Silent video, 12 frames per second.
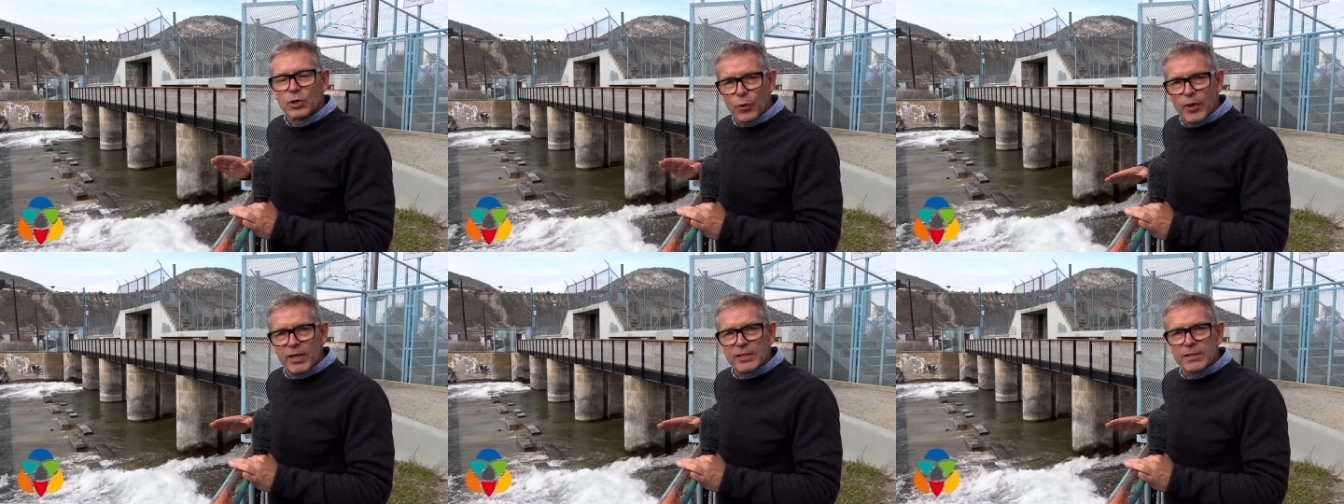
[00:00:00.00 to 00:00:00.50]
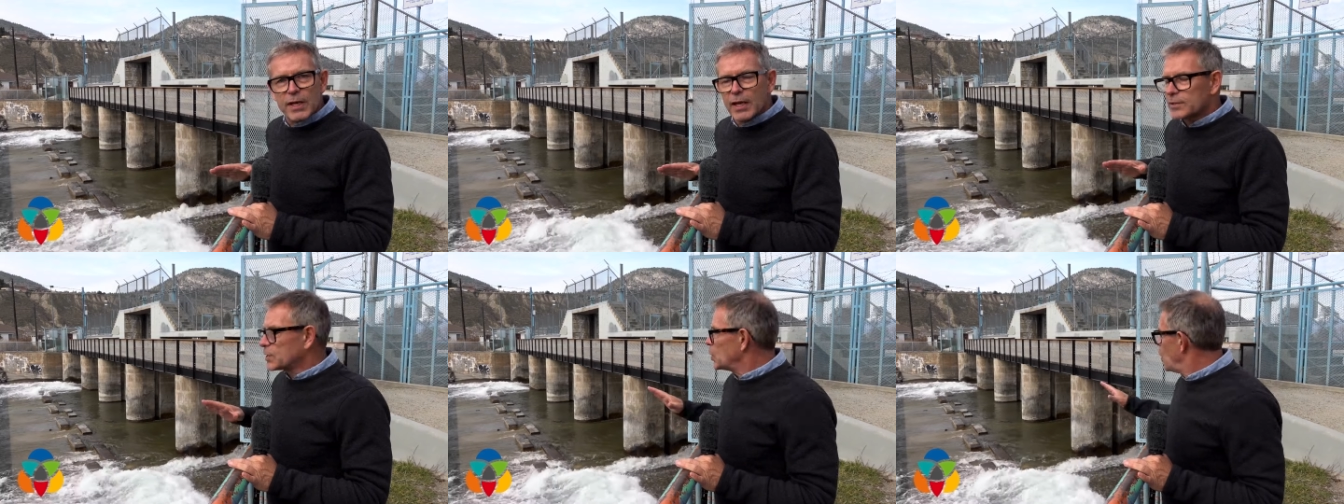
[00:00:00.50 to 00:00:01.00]
So this
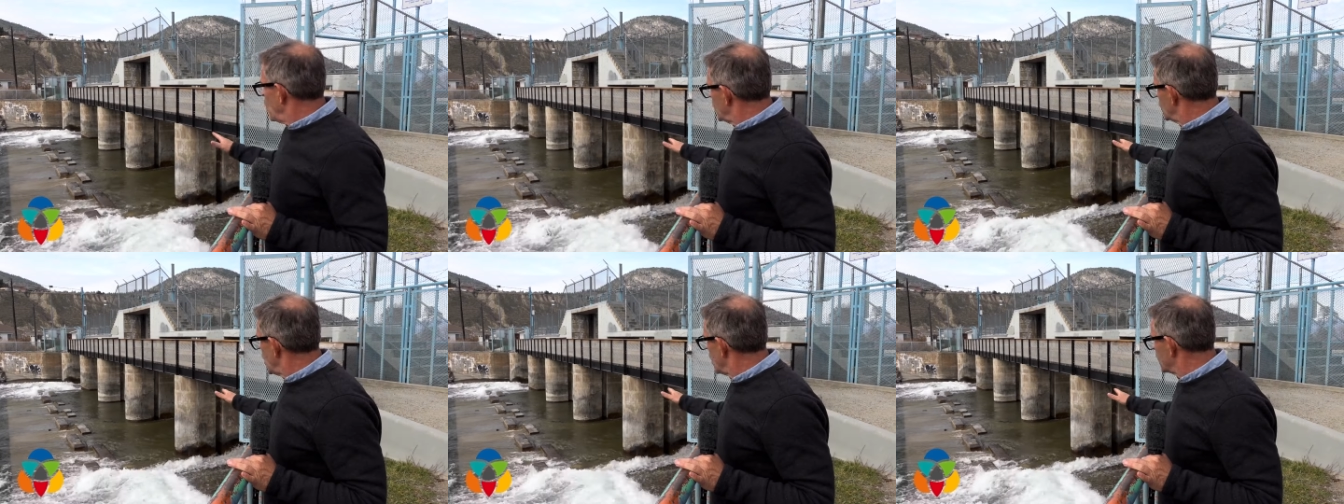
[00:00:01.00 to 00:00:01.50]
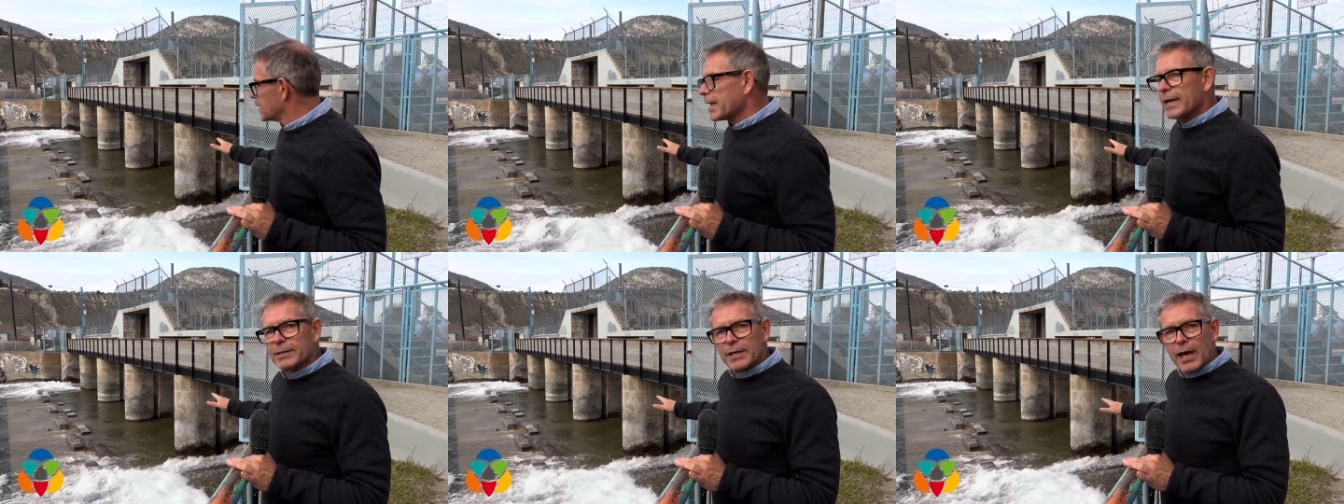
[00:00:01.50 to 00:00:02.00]
is the Okanagan
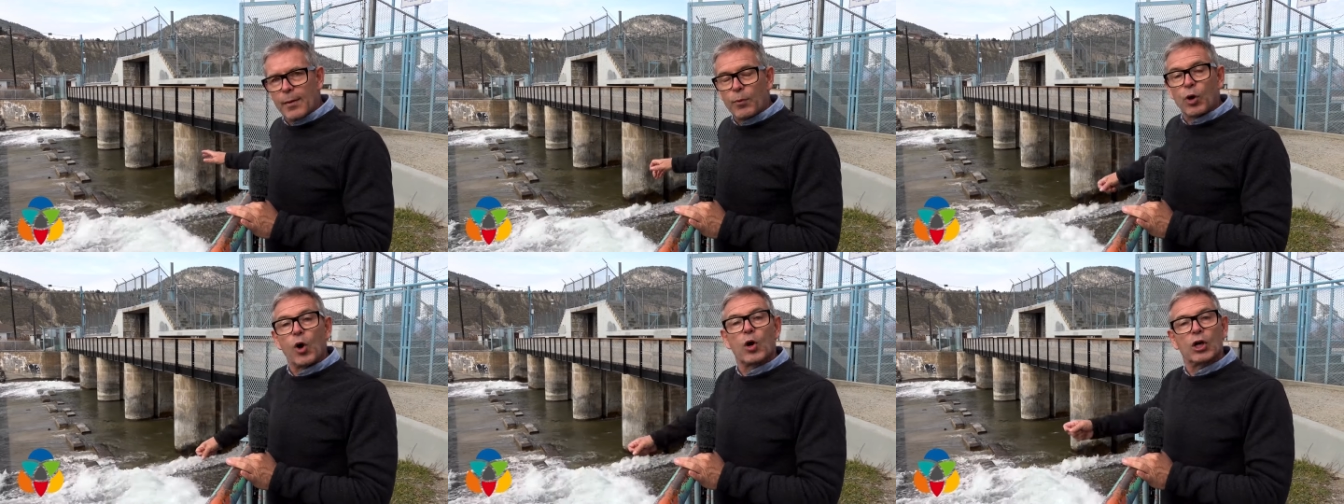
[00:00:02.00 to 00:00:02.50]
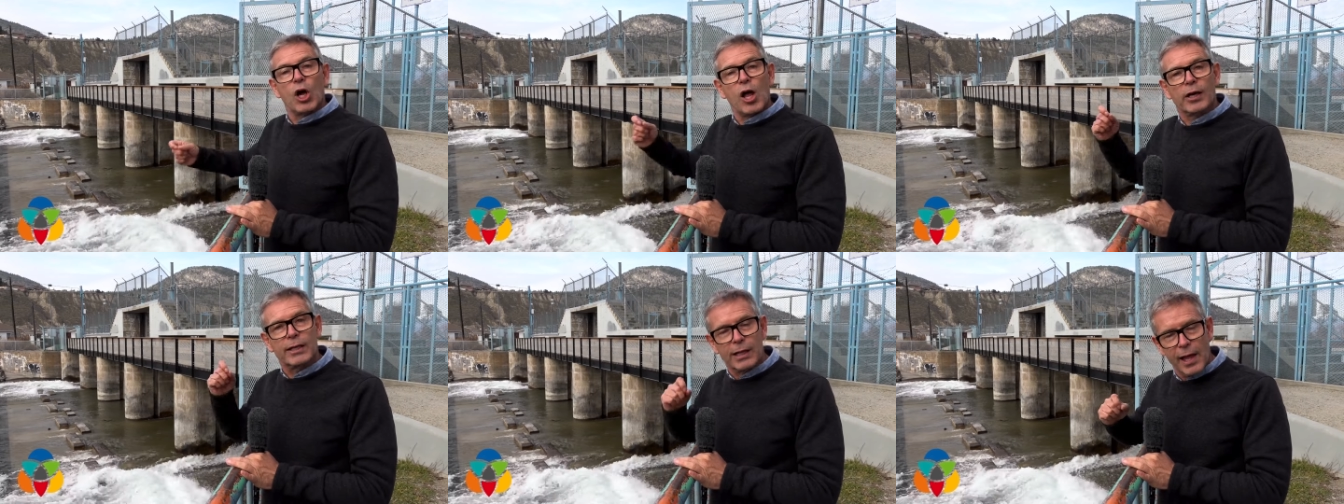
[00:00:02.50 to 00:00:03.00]
Lake Dam, where
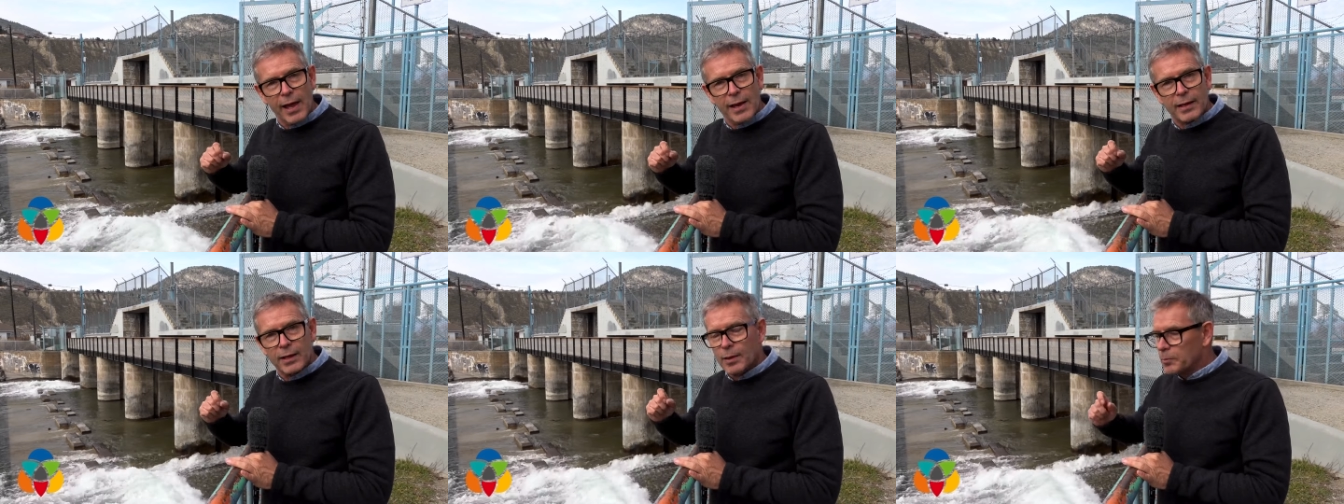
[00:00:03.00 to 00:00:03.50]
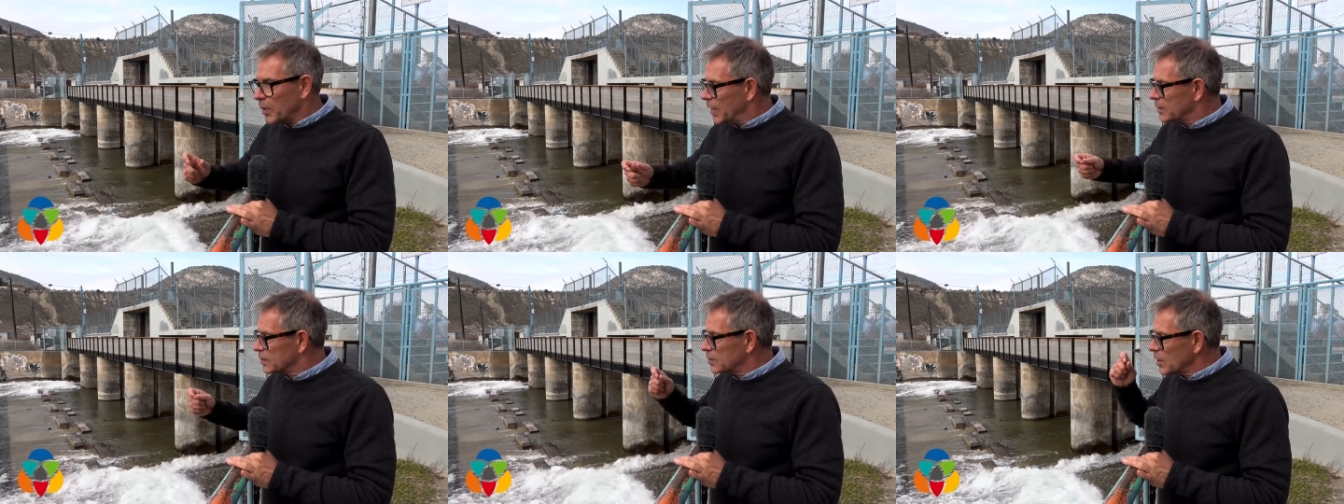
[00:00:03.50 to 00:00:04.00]
Okanagan Lake
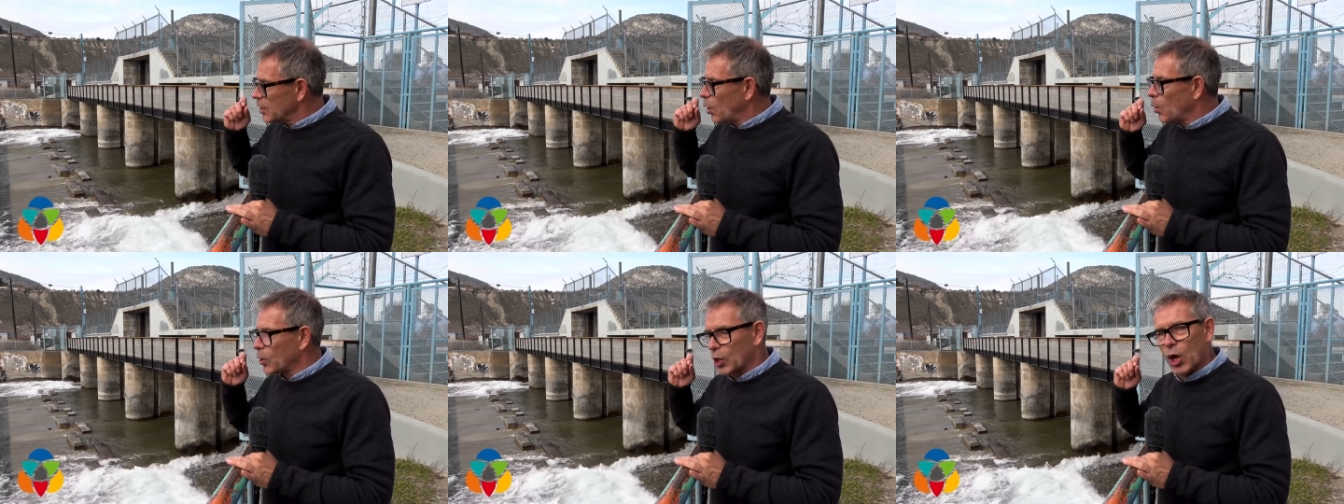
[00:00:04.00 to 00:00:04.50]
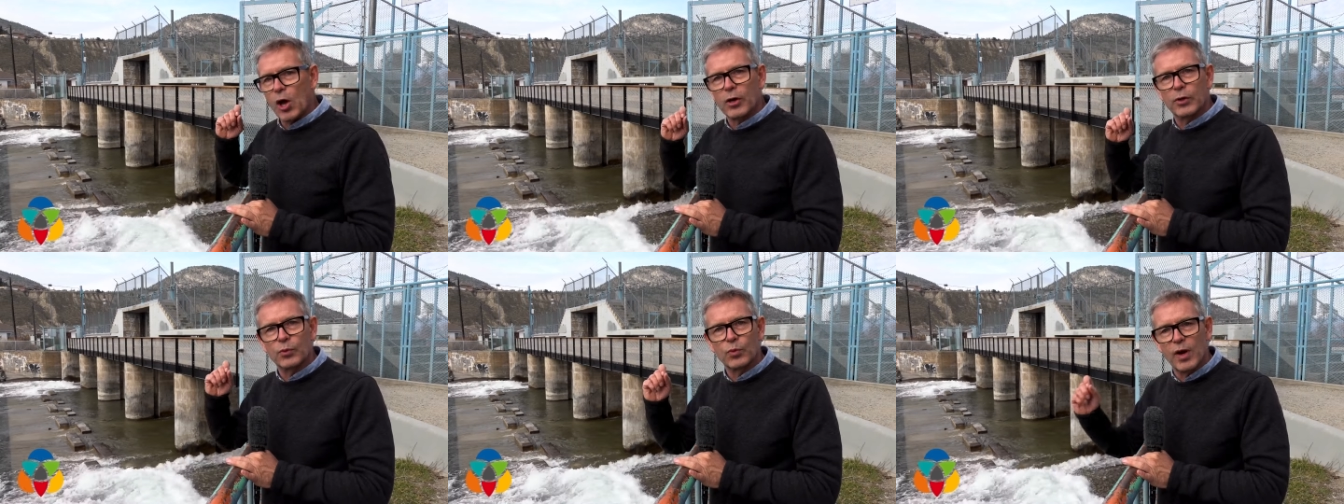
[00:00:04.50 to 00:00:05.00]
meets the
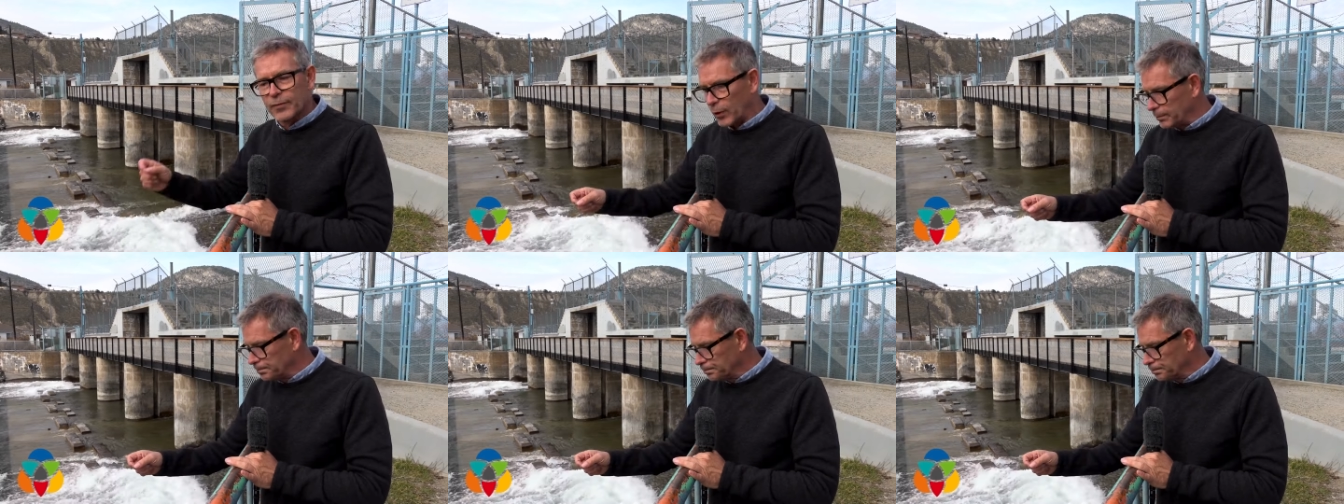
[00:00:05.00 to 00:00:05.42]
Okanagan River.